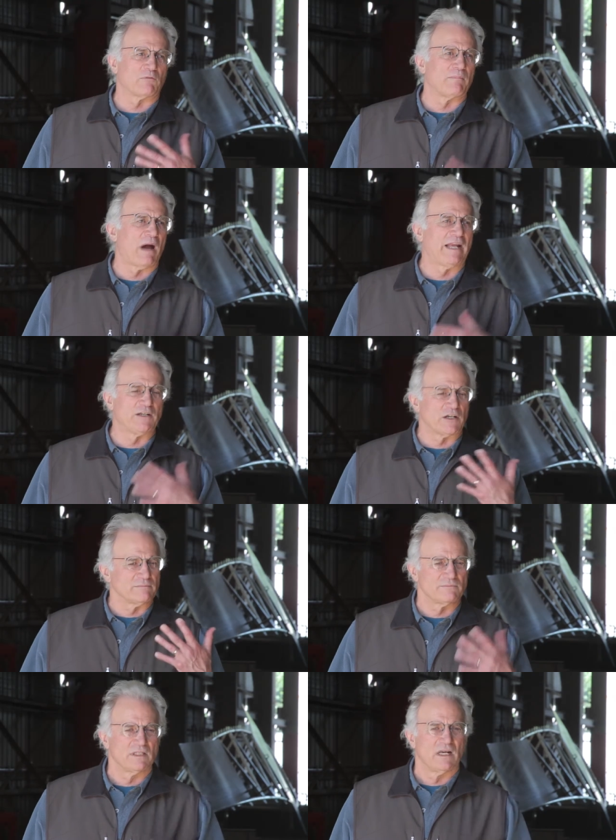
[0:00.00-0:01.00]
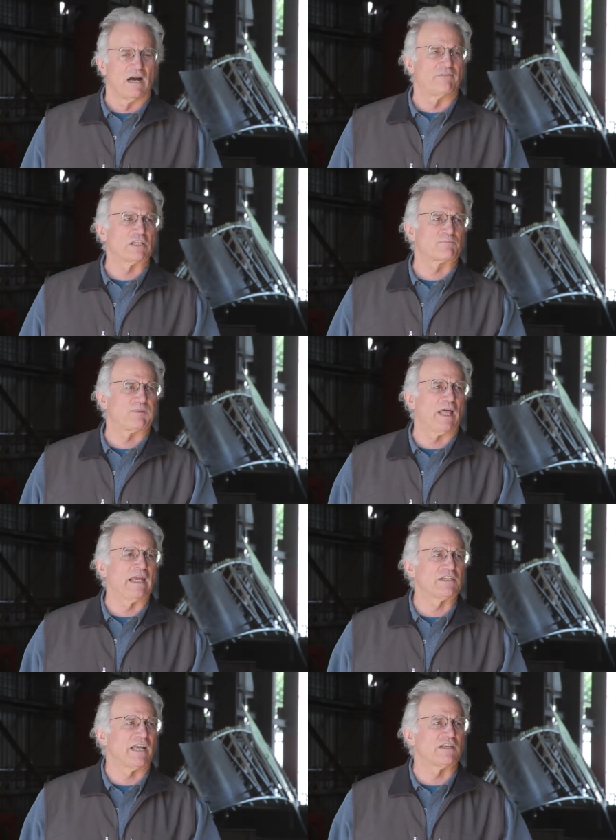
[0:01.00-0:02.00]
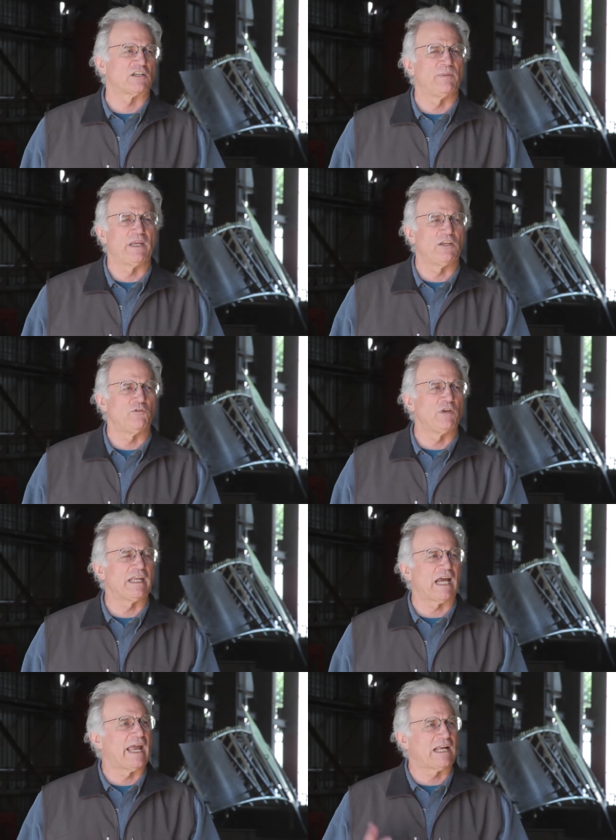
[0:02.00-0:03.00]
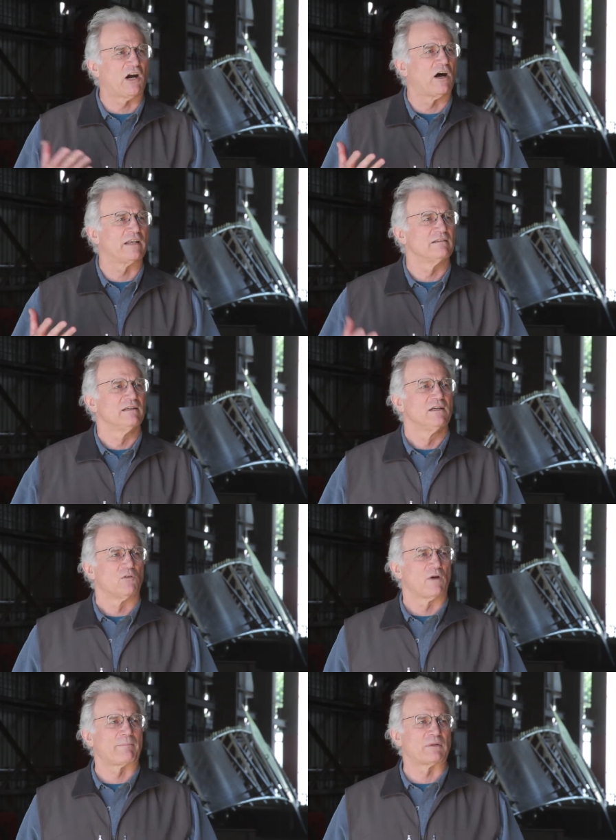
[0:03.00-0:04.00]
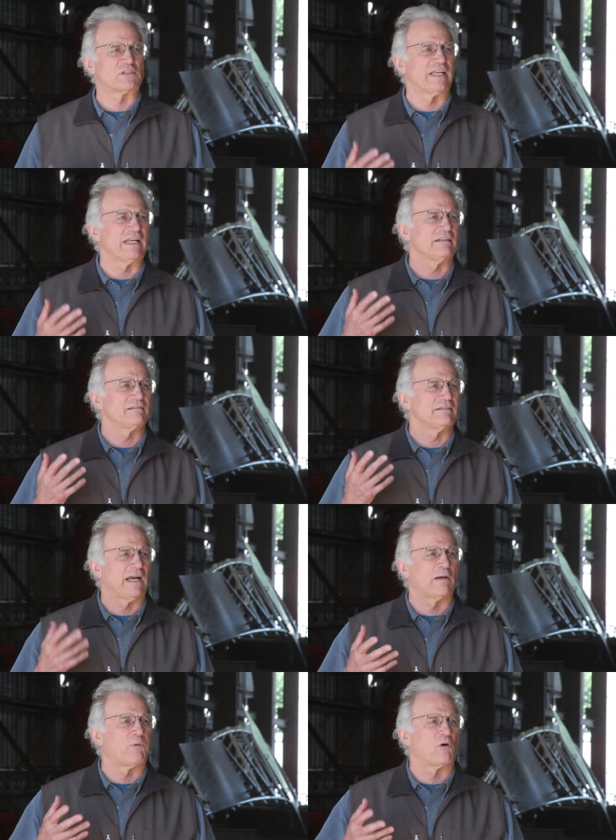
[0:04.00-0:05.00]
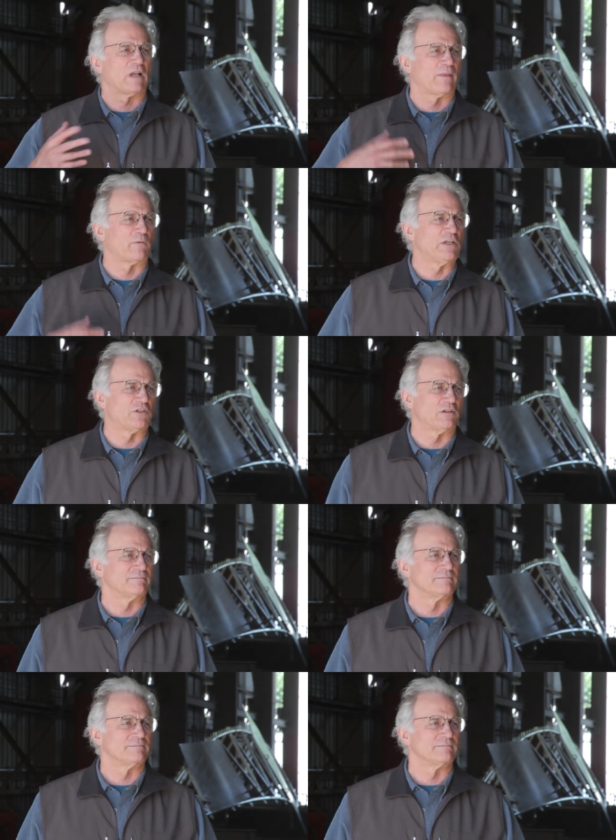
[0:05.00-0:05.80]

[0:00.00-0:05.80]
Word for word: a reminder of this place and to be a unique icon representing the airport and the region.